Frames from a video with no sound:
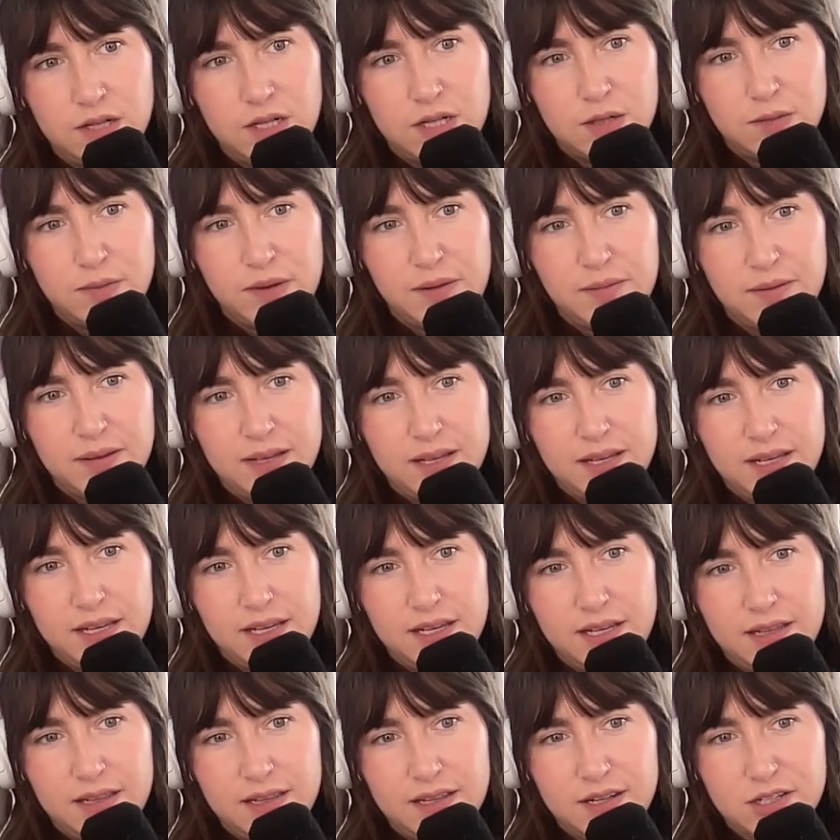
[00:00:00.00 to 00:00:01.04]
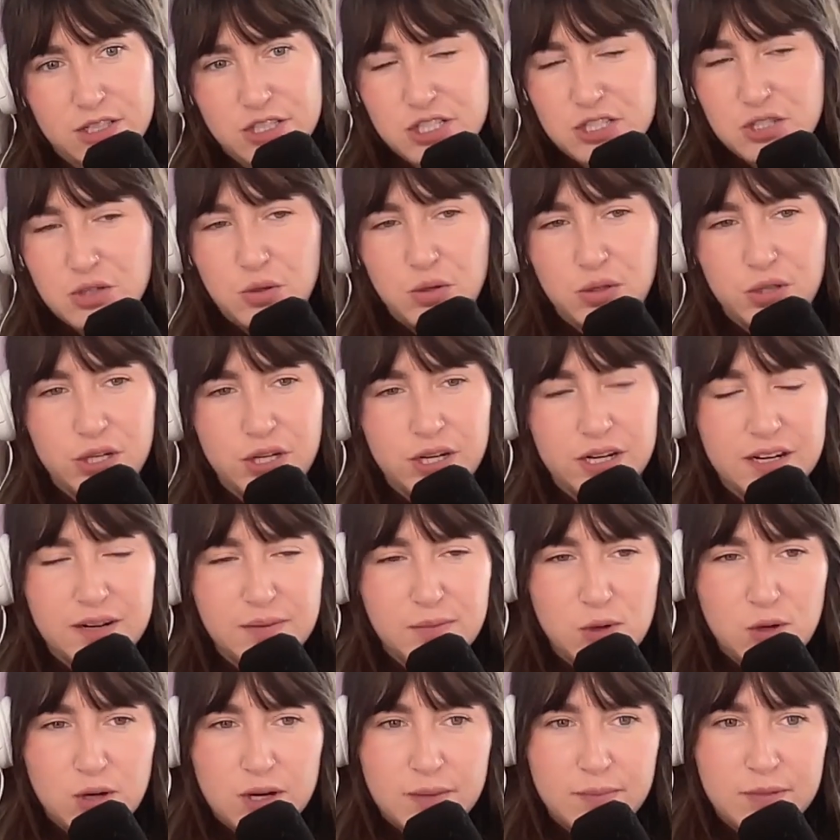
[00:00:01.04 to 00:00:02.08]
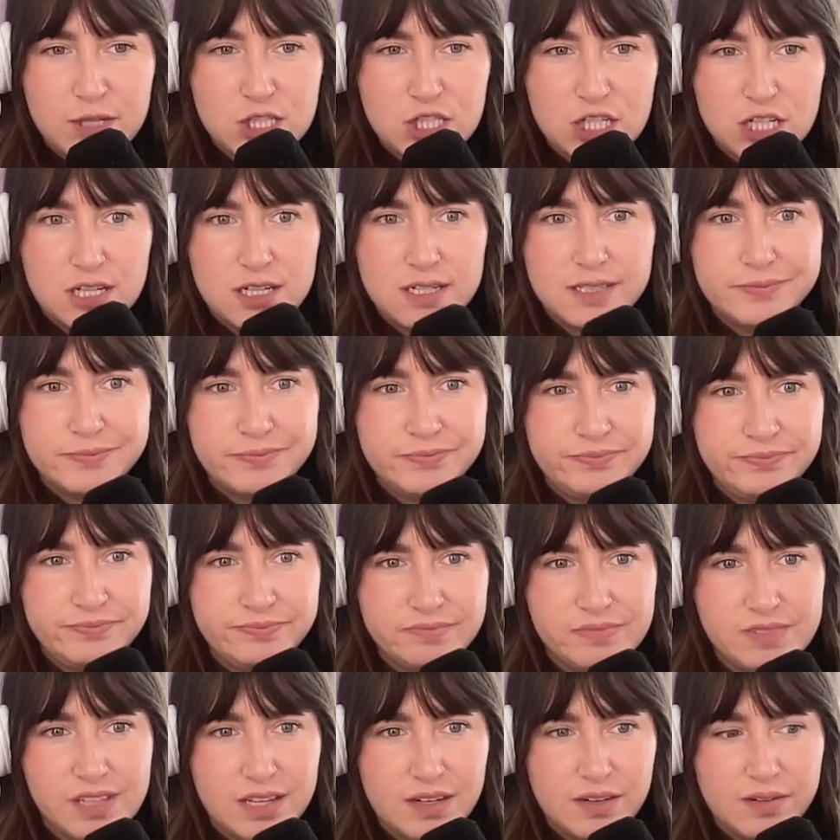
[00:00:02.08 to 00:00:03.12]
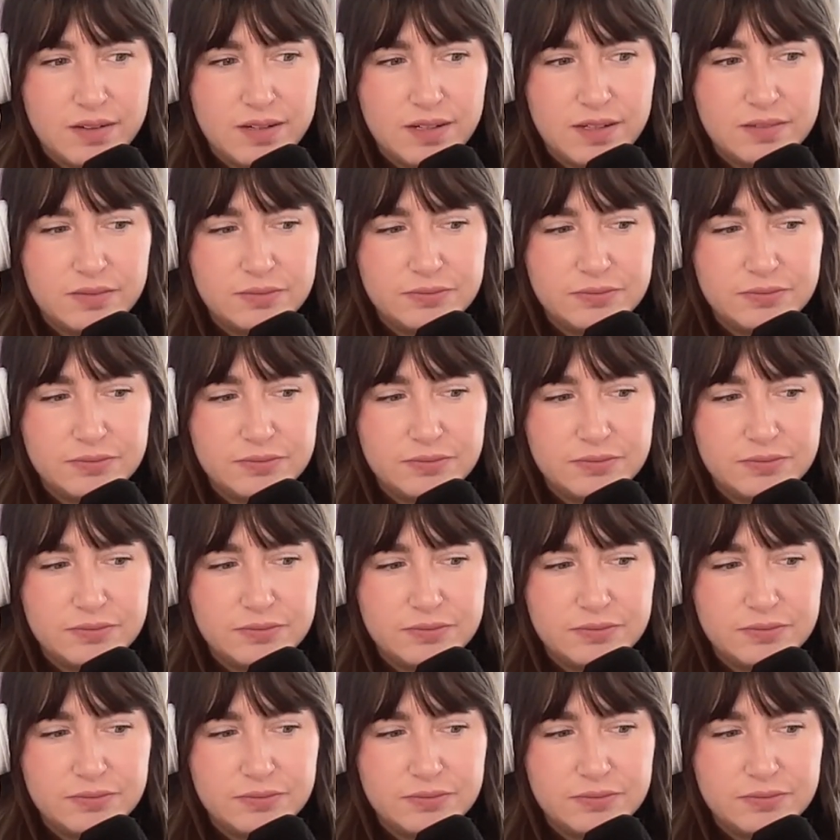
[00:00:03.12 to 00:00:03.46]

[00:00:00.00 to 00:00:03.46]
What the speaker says: Or maybe they're just older and more mature. I don't know.